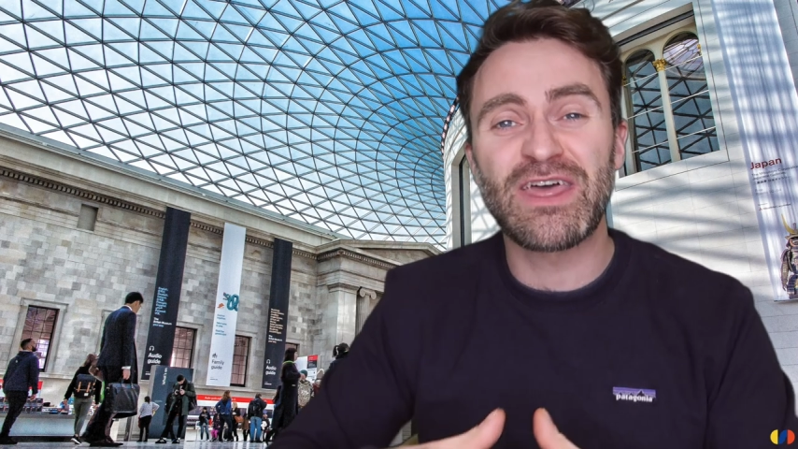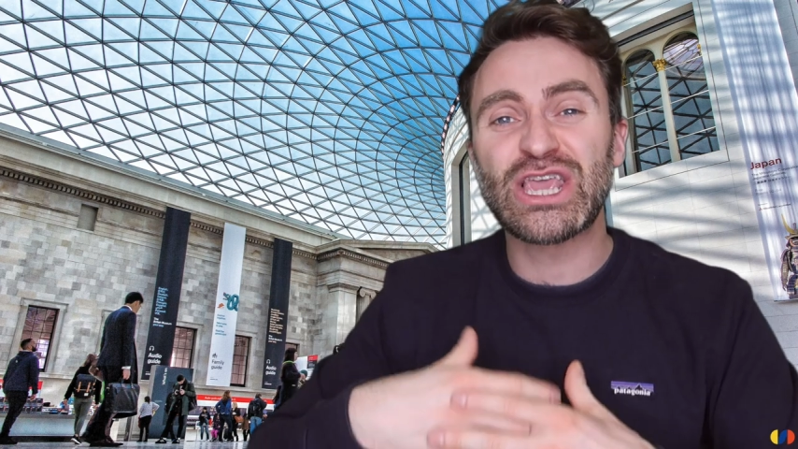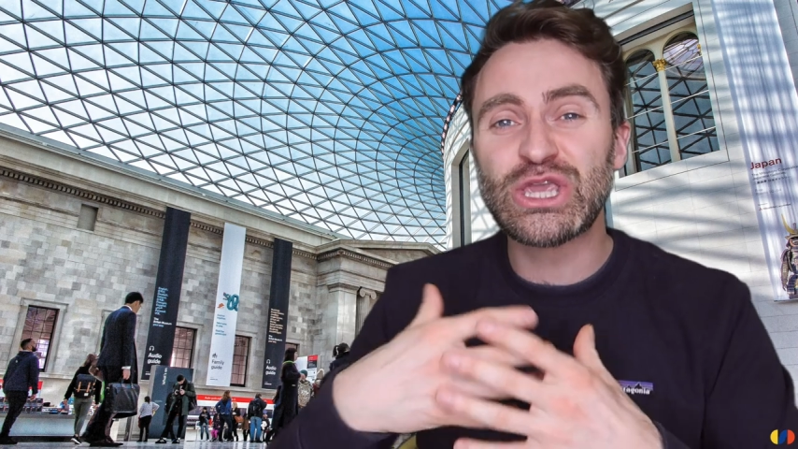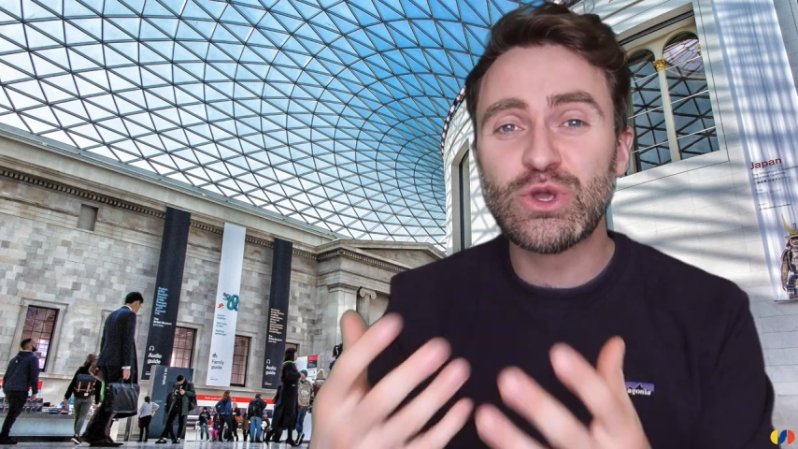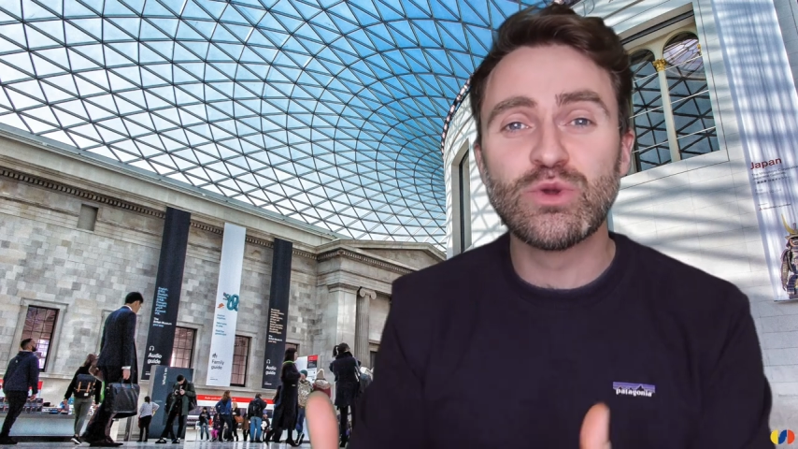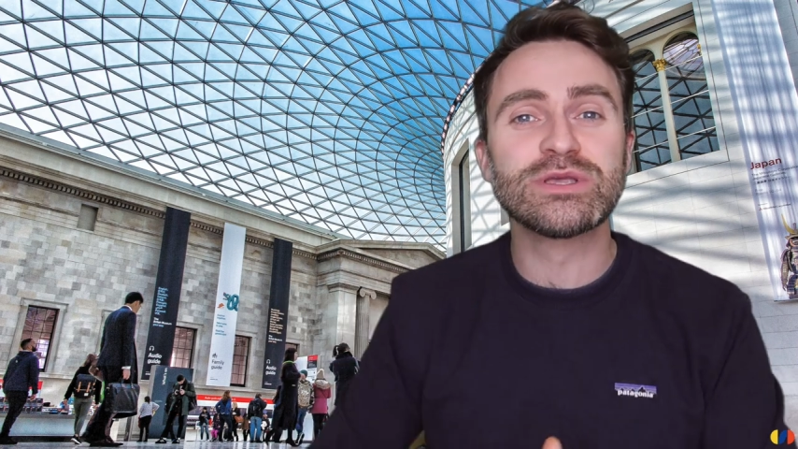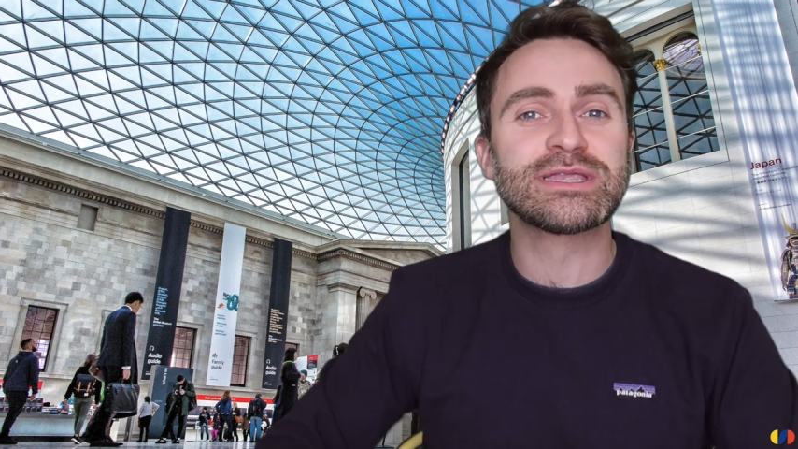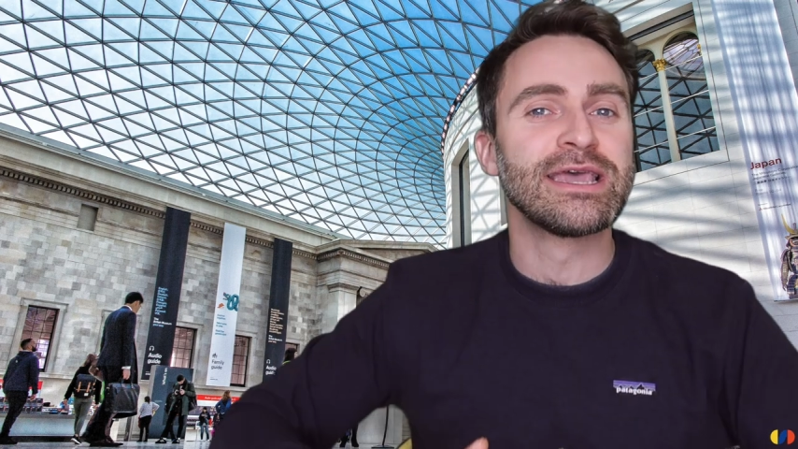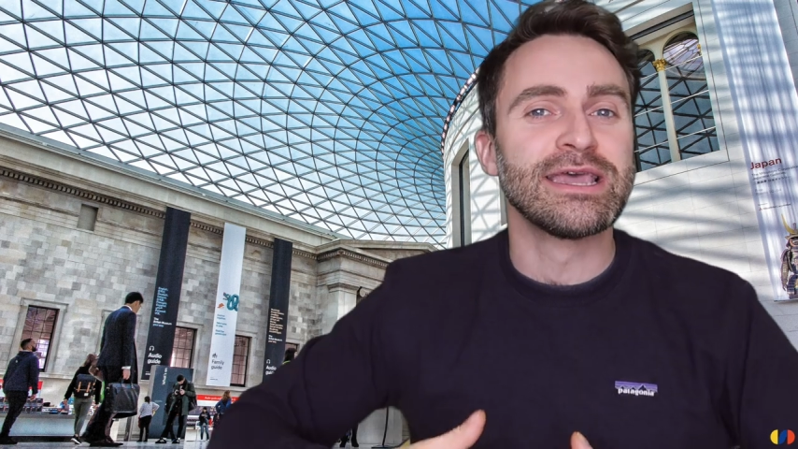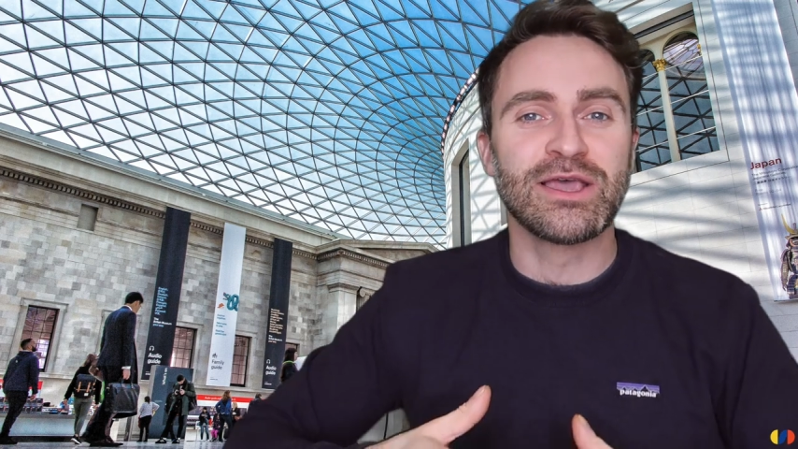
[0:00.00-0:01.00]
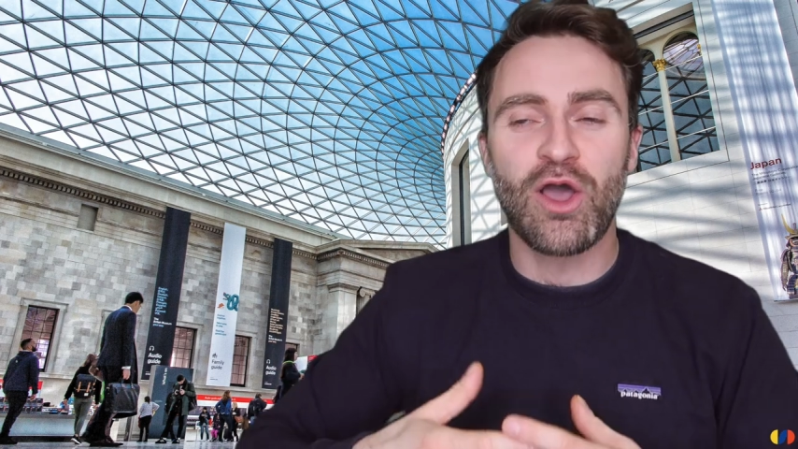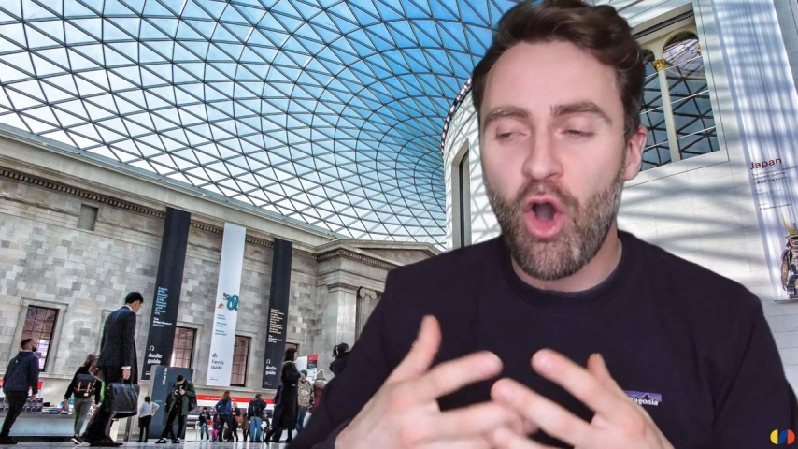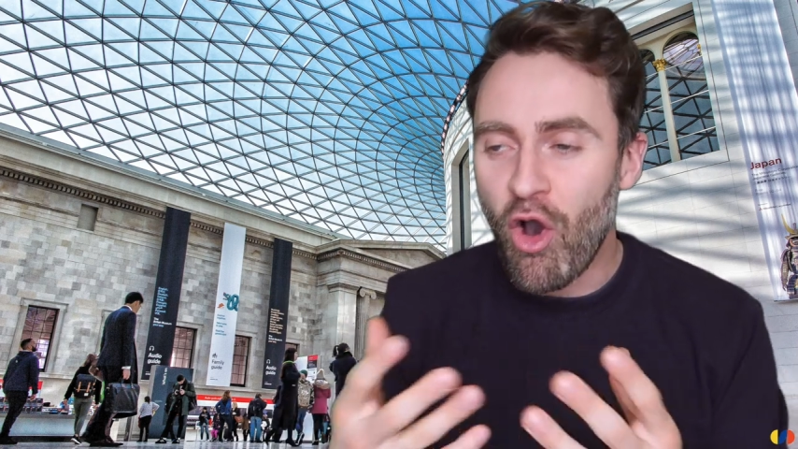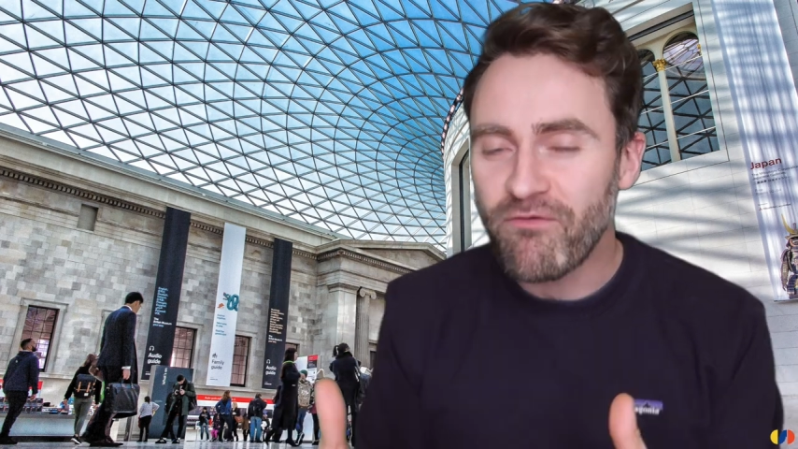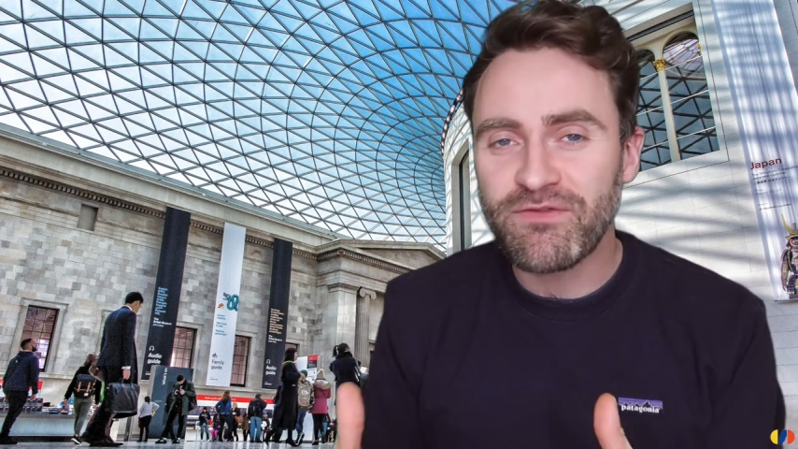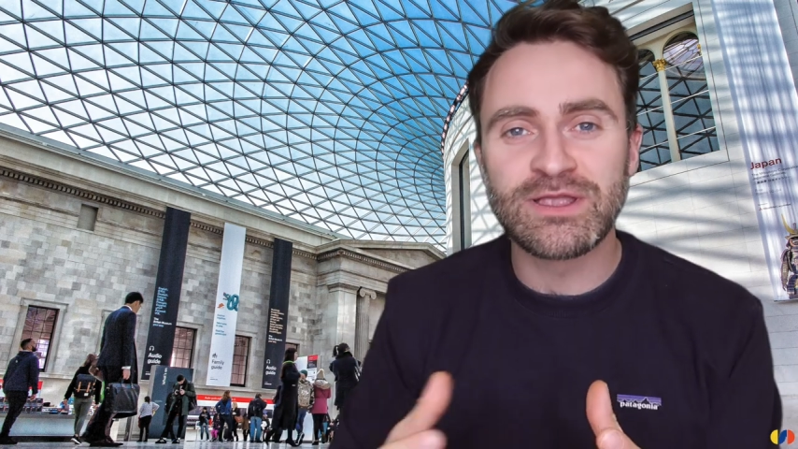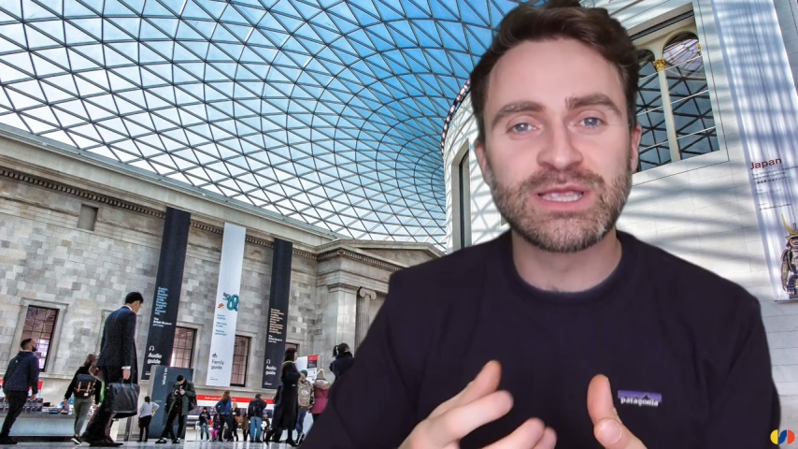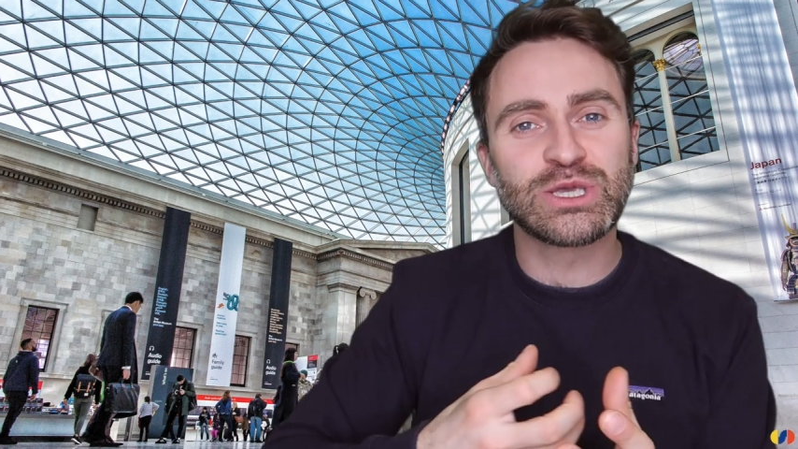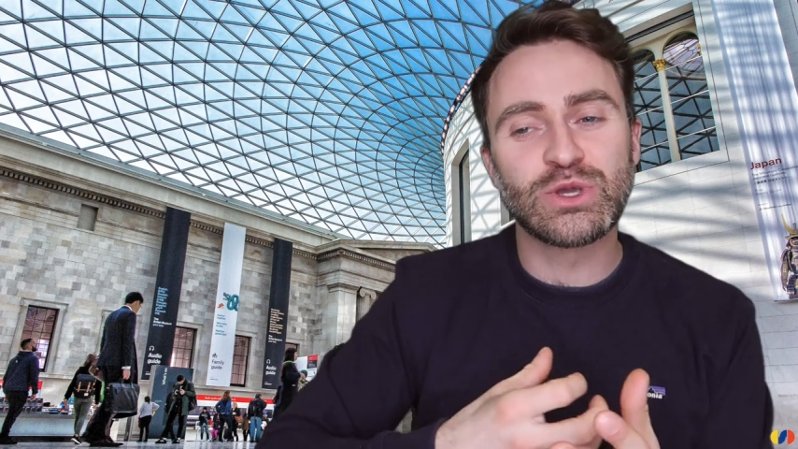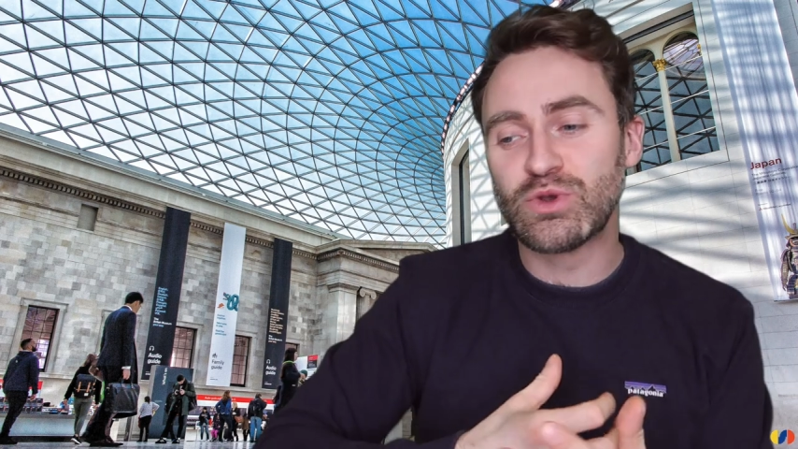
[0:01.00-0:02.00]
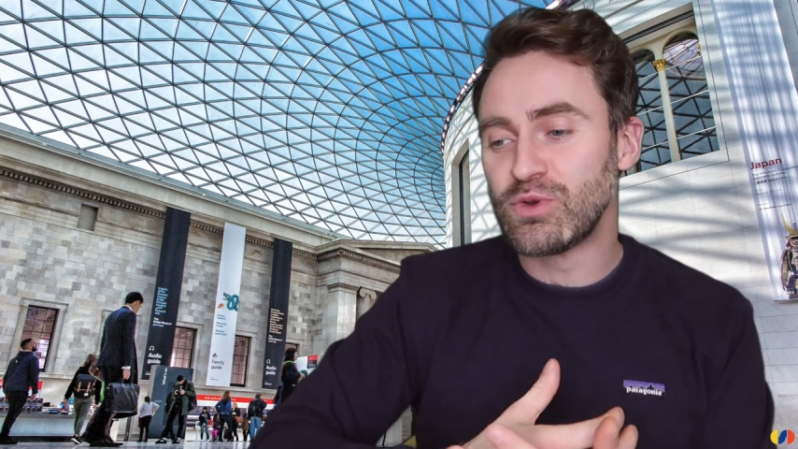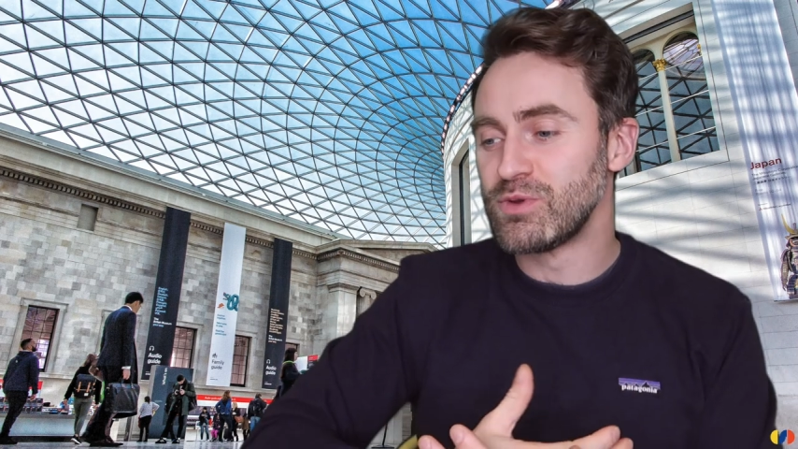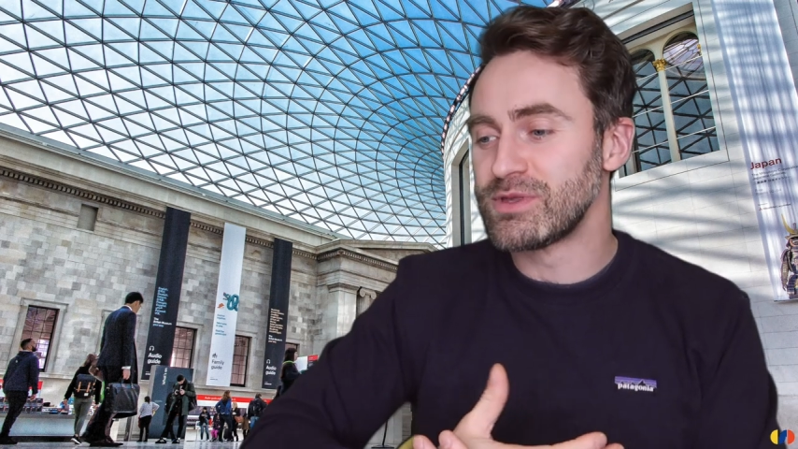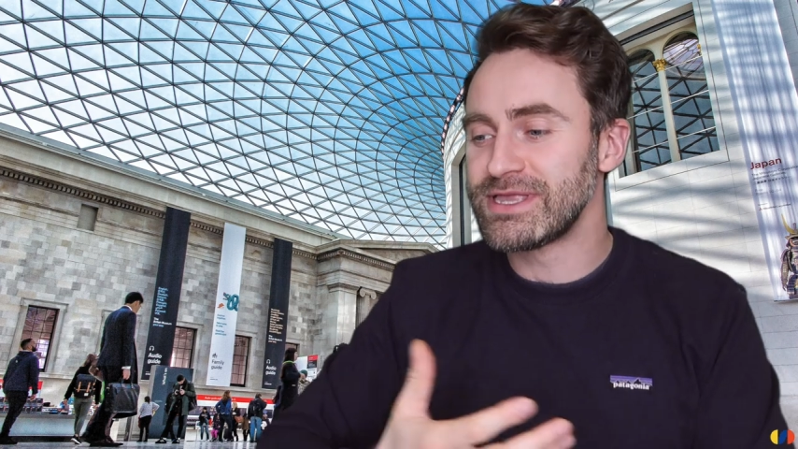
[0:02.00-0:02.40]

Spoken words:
They're used often to